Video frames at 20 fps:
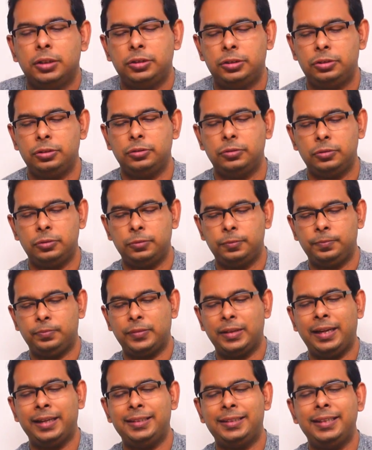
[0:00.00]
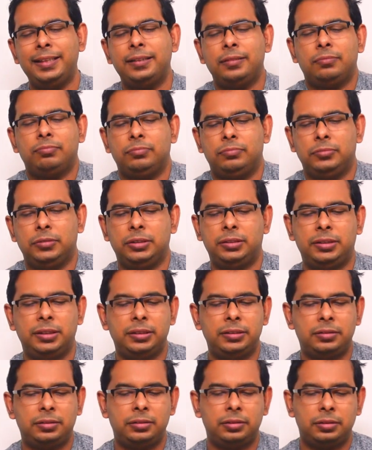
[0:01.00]
So I think
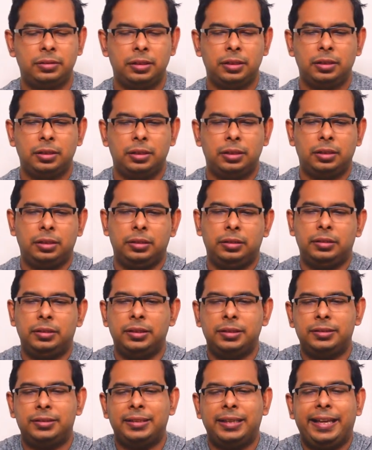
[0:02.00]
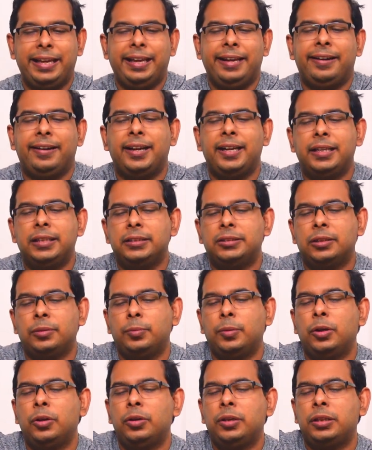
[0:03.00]
since this era is
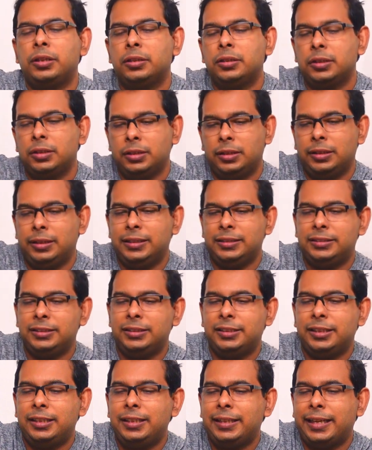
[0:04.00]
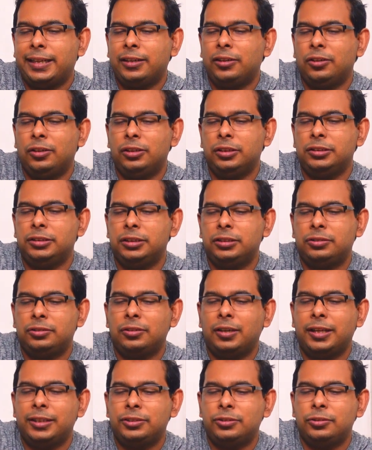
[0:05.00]
about digital technology,
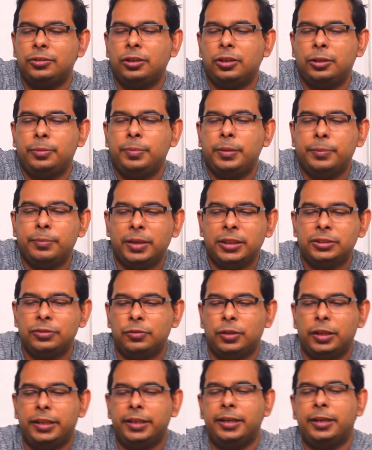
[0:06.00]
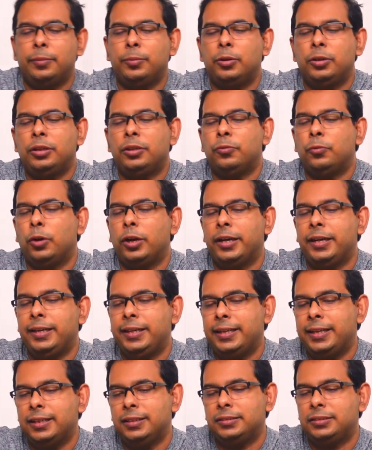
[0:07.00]
so I should not be much worried about the
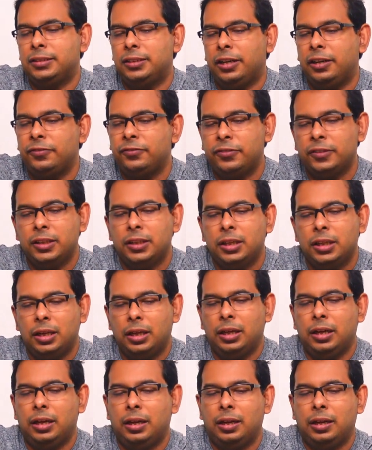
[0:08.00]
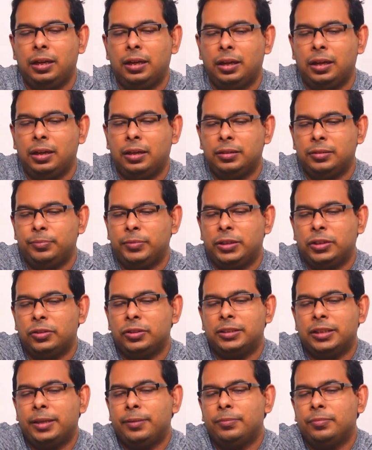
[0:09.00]
warranty and stuff,
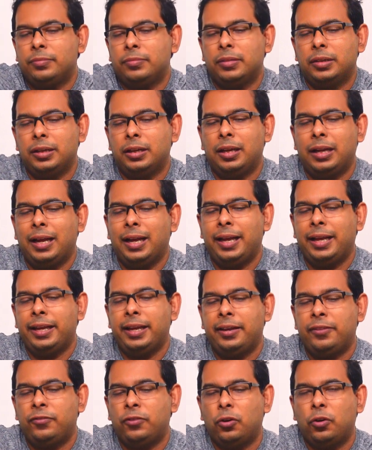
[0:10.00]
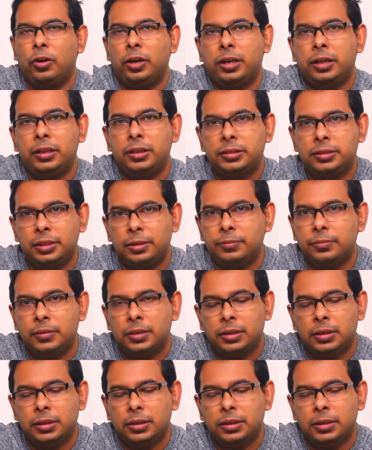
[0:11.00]
because I have ordered some